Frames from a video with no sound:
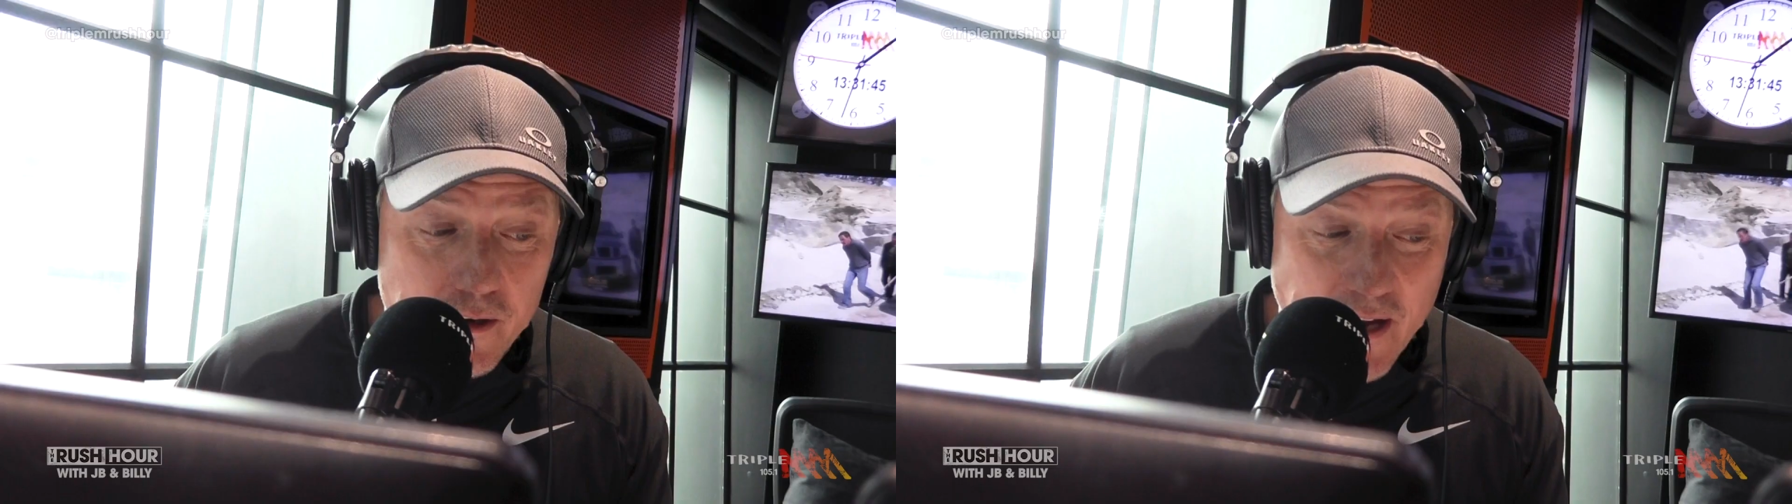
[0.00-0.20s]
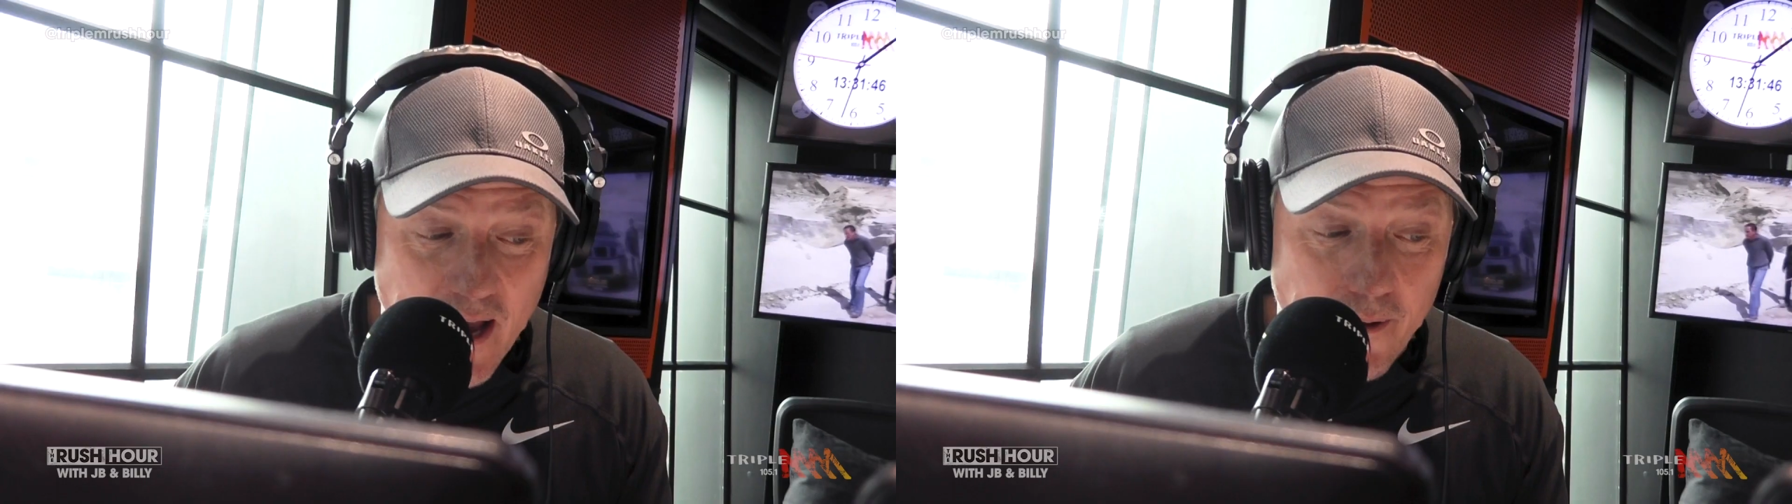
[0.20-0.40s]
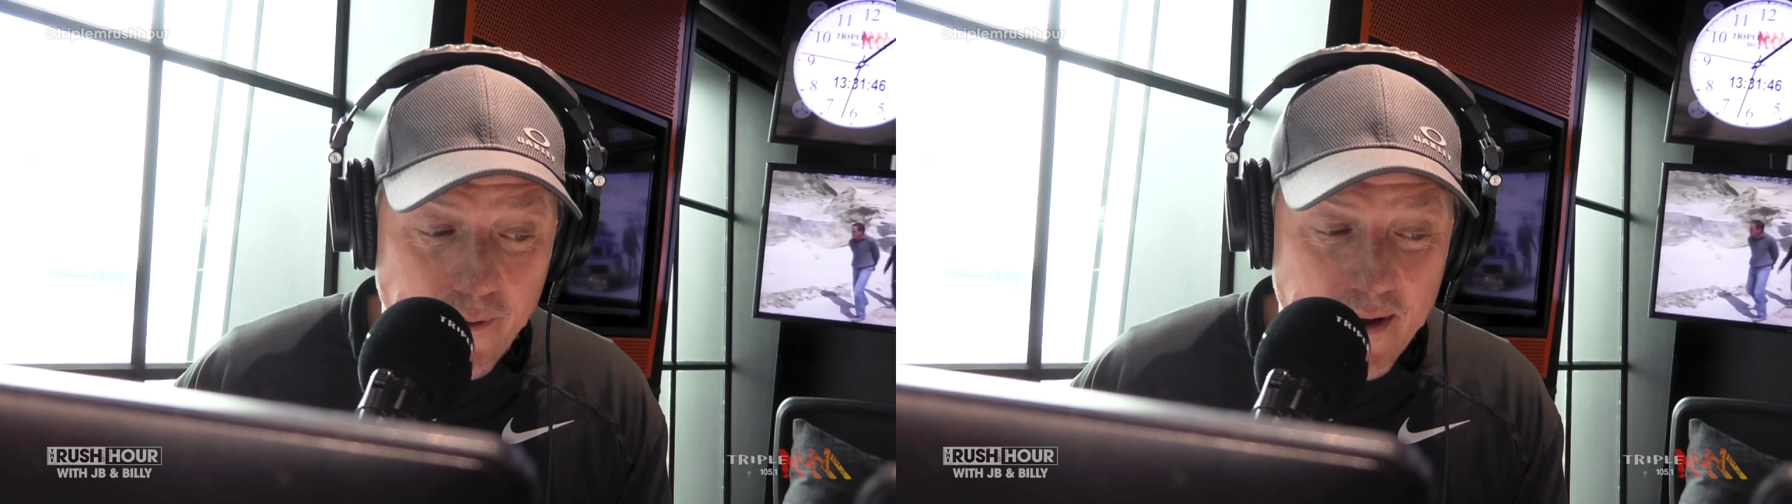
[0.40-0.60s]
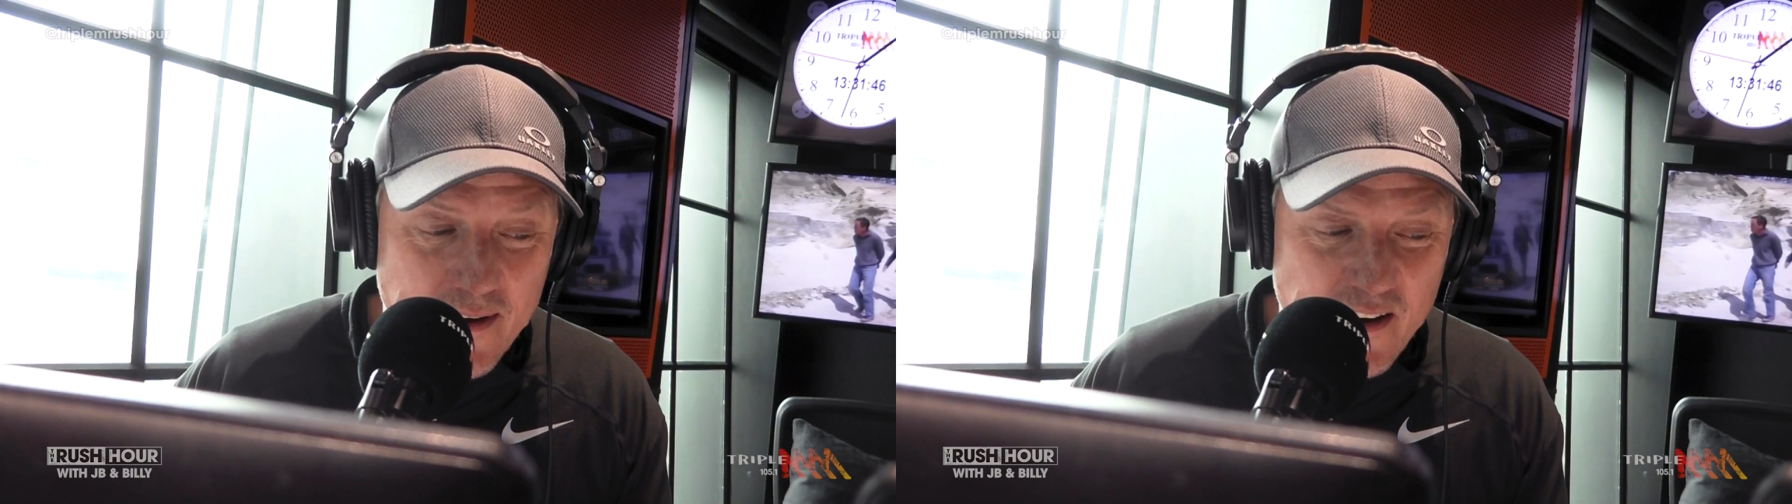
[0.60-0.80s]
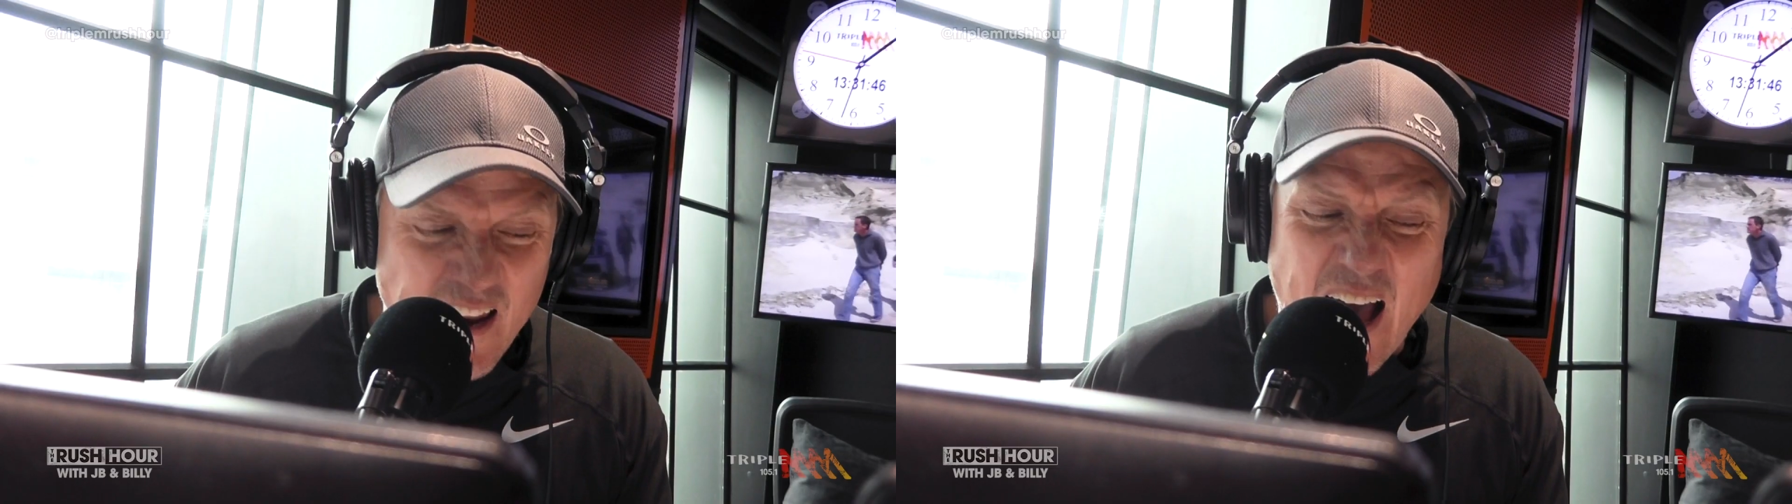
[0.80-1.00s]
Howie
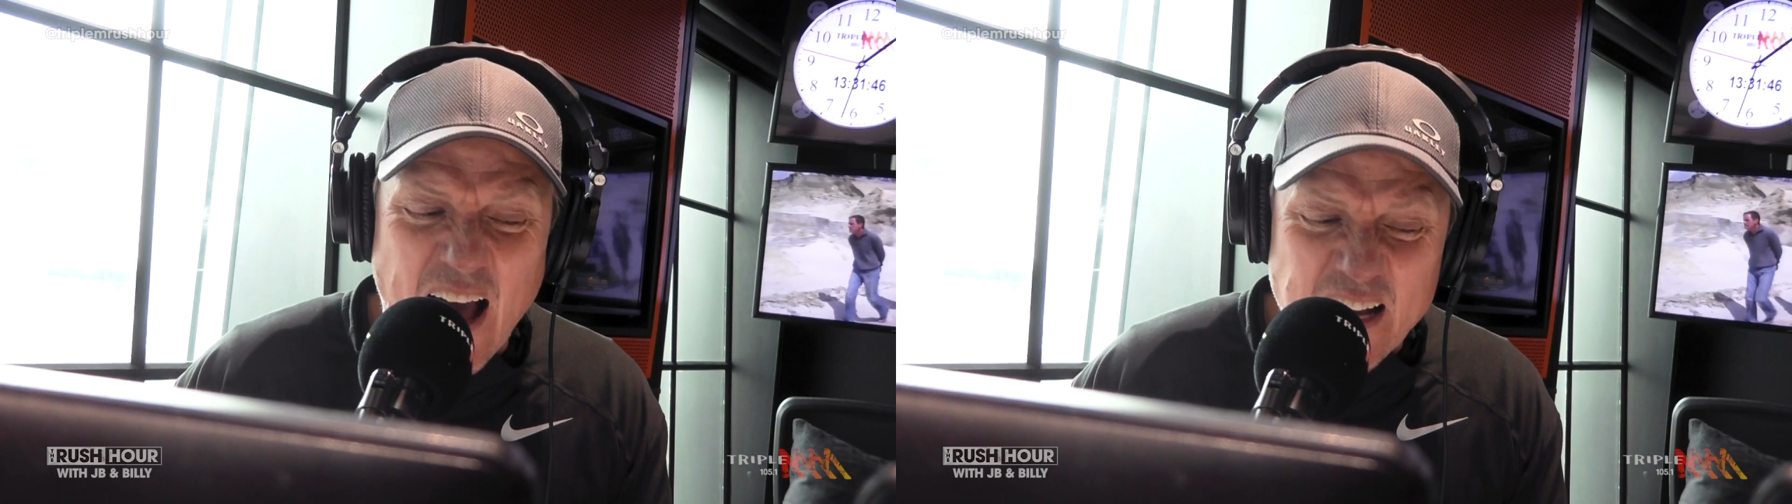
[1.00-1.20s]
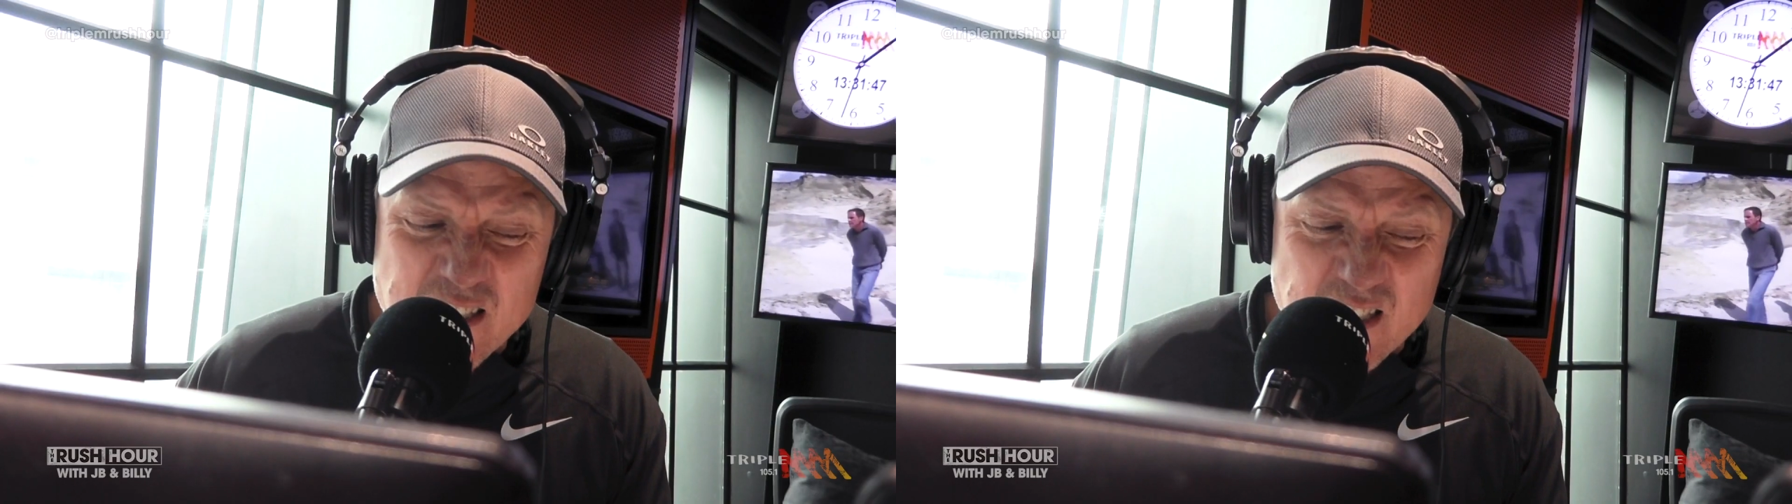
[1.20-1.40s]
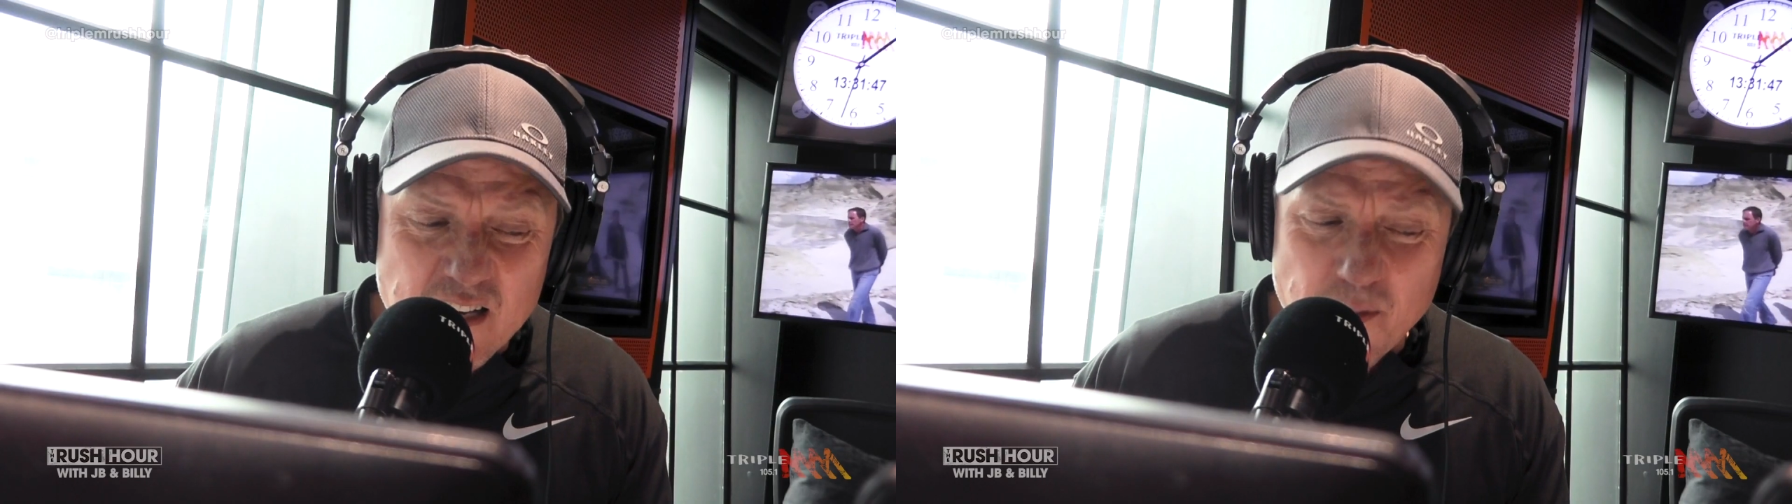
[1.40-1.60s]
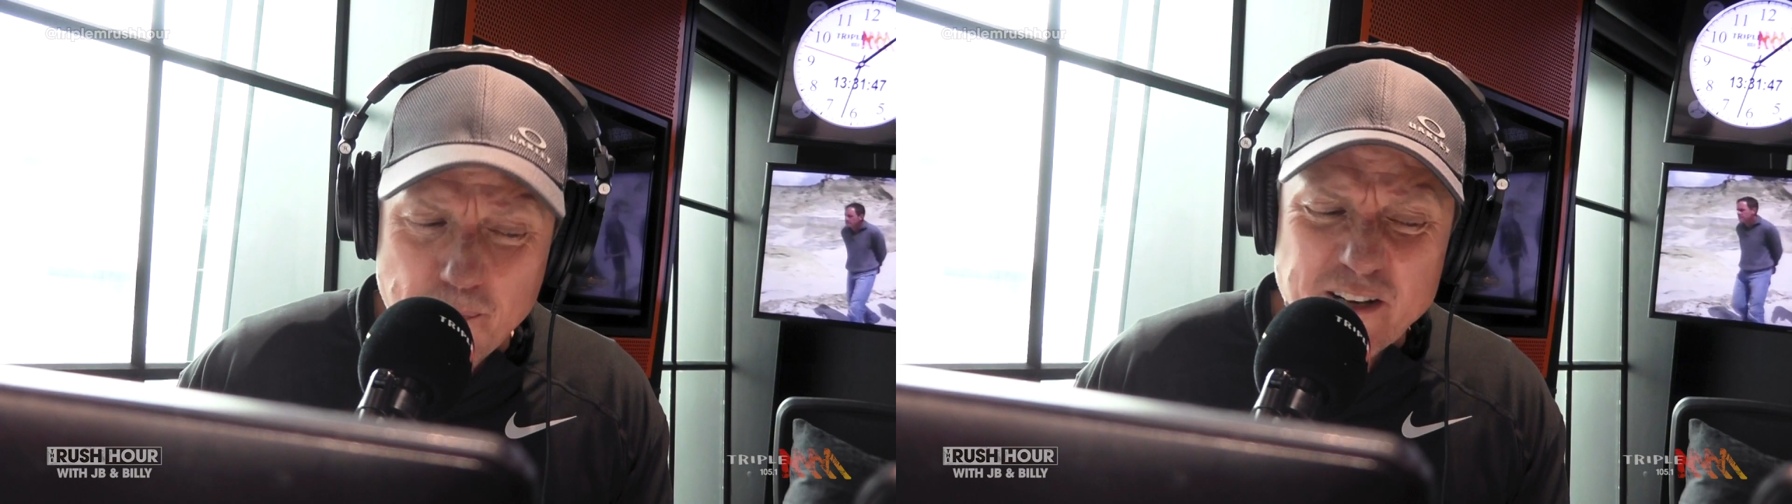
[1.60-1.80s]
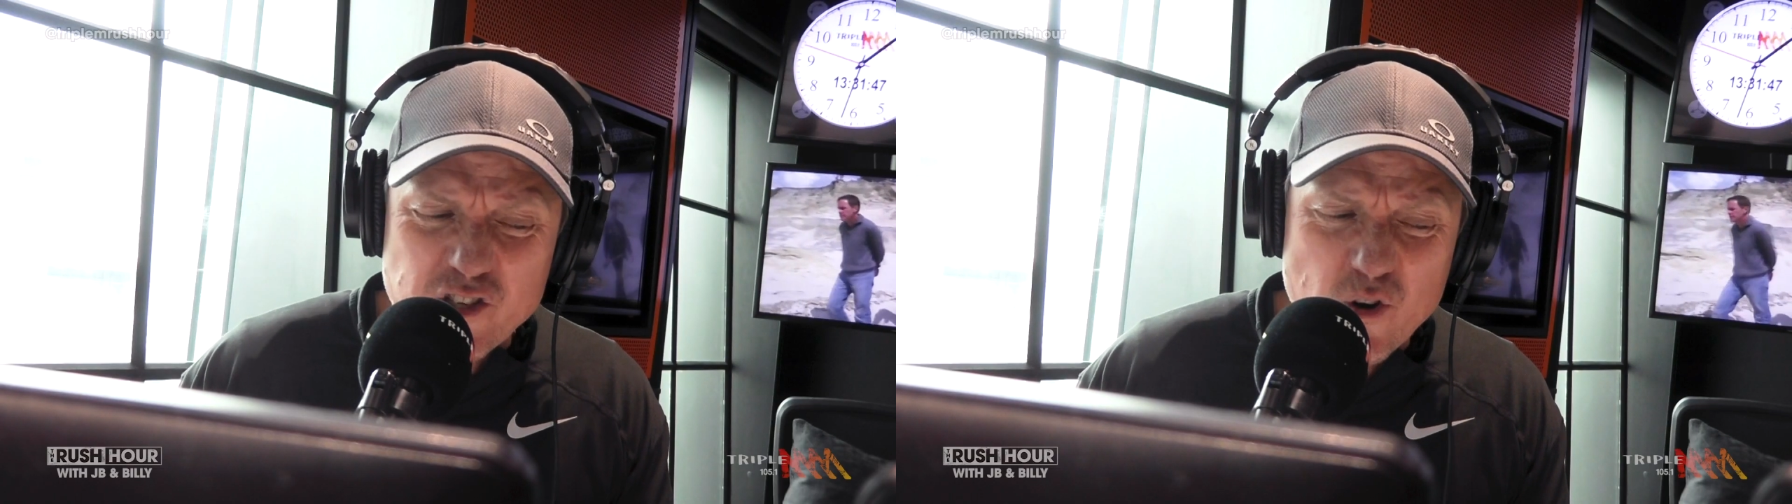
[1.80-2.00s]
and Das,
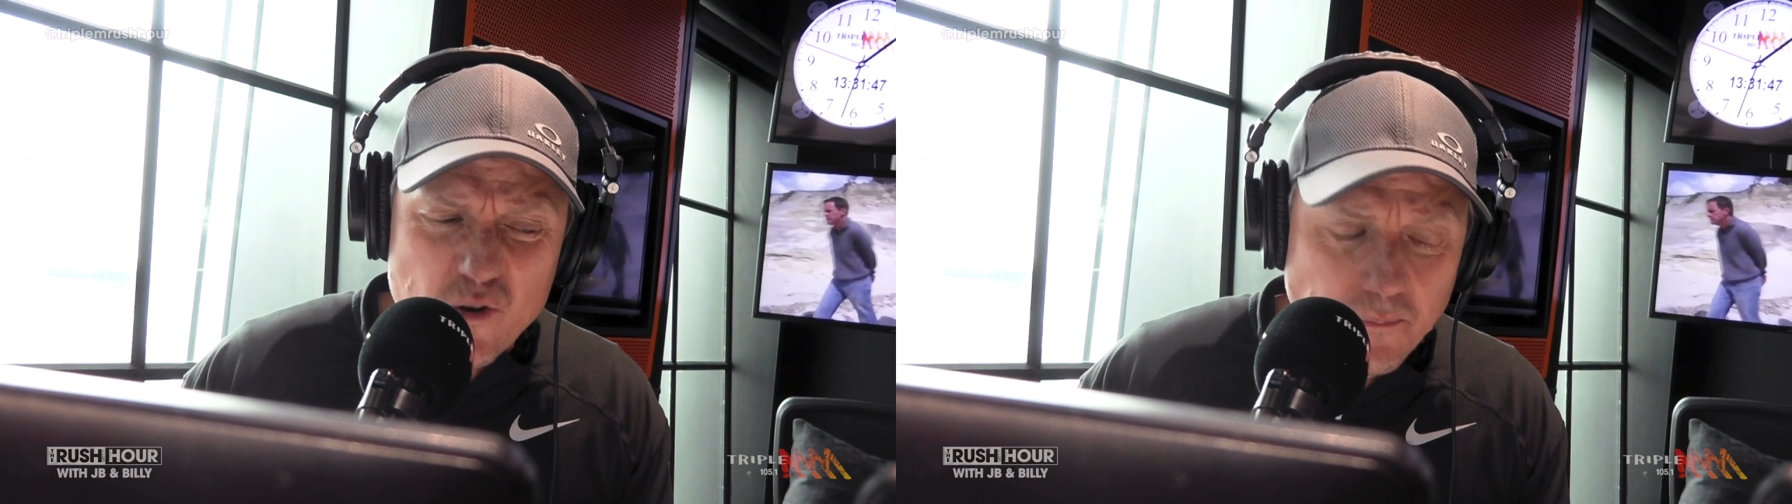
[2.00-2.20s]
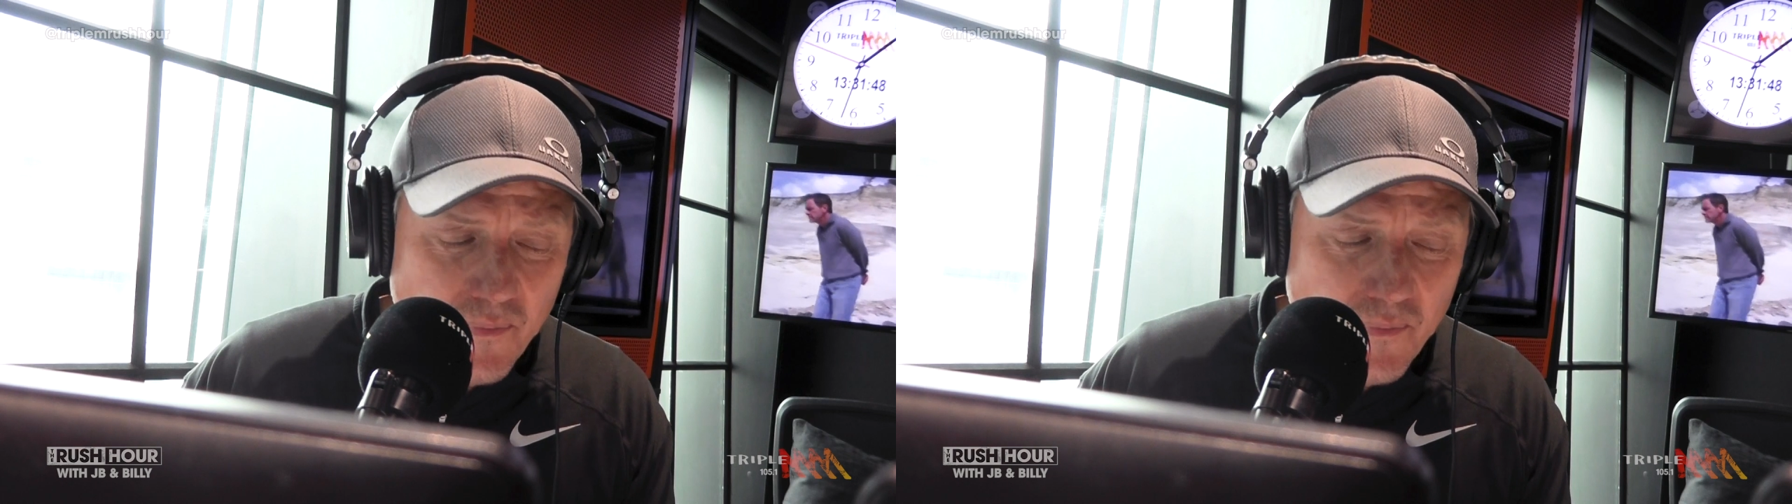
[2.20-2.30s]
big Duke.